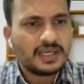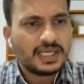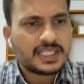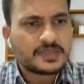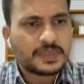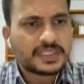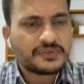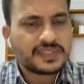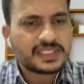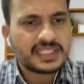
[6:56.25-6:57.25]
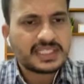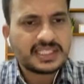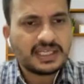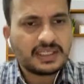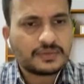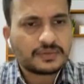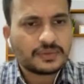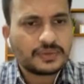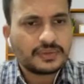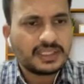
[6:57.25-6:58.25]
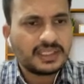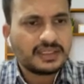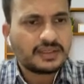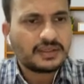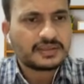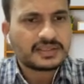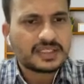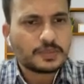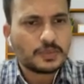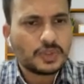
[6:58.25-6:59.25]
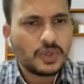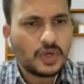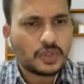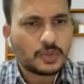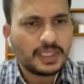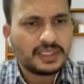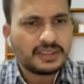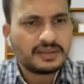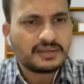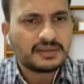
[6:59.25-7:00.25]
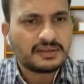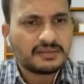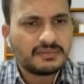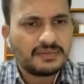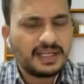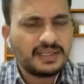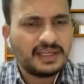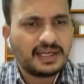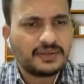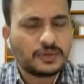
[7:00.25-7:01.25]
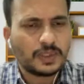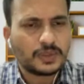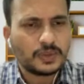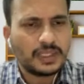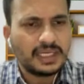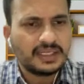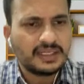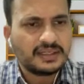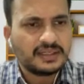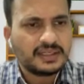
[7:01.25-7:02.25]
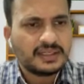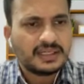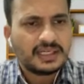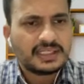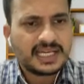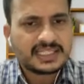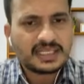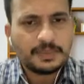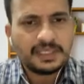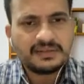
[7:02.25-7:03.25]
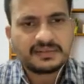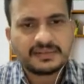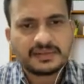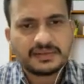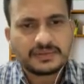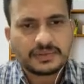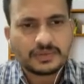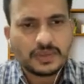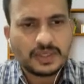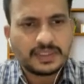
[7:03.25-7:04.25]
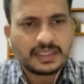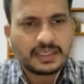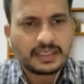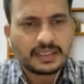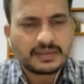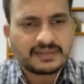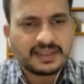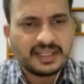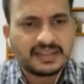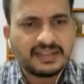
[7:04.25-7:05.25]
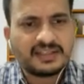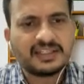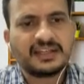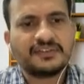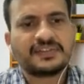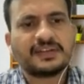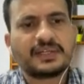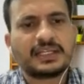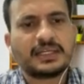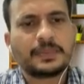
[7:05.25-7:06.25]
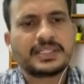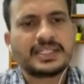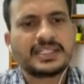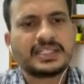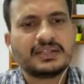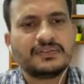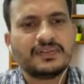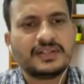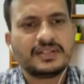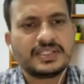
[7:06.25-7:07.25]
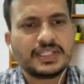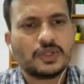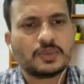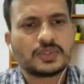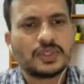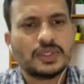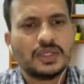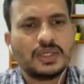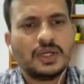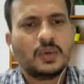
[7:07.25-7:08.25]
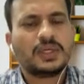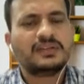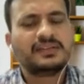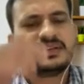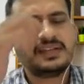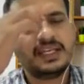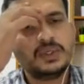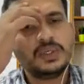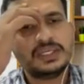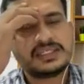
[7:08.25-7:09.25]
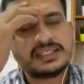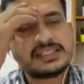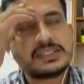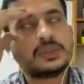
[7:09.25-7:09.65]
A specificity check. So read it. Search mode automatic. Fine. I don't to guide it. Database. So I will select here the RefSec representative genomes. What does it tell you? It tells you